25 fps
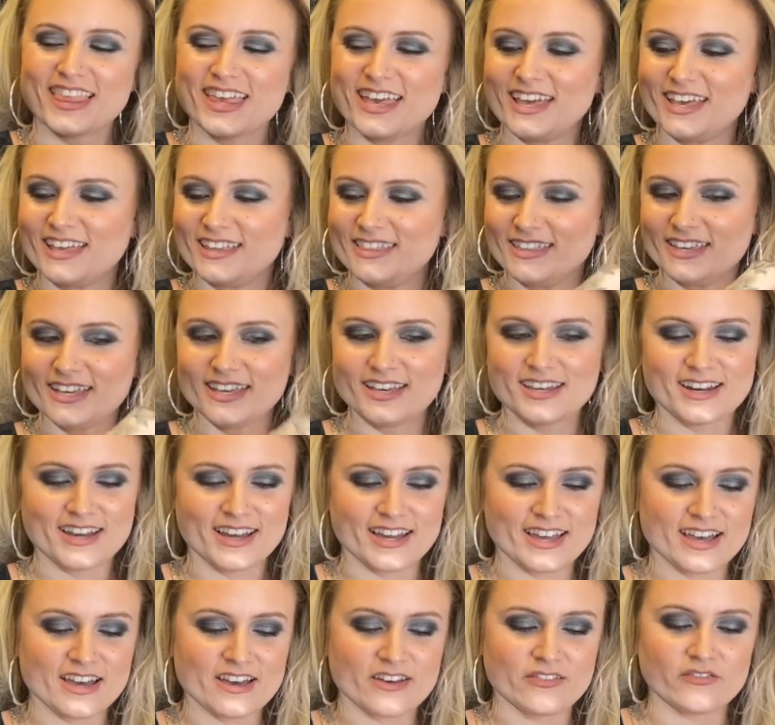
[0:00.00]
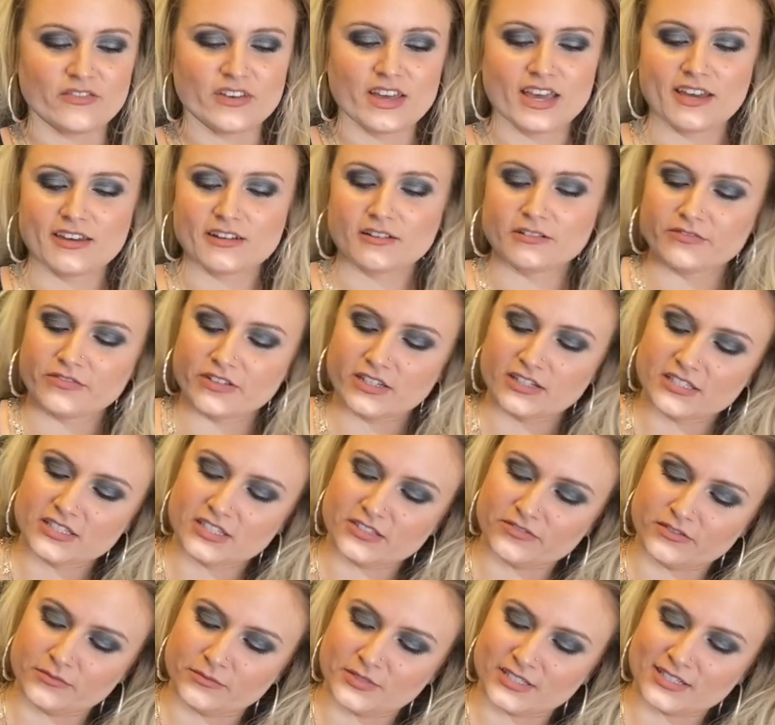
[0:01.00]
And then I have
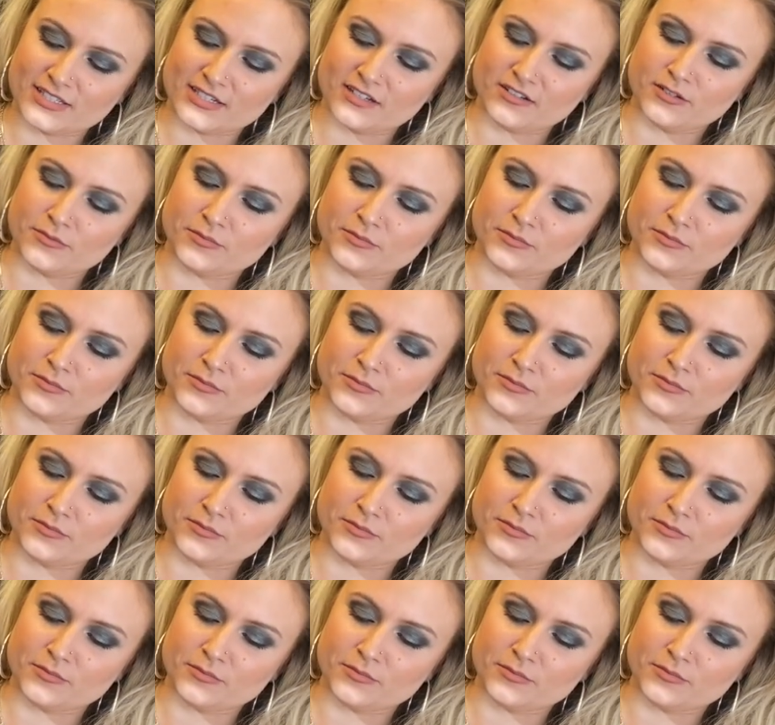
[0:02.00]
Edelweiss from The Sound of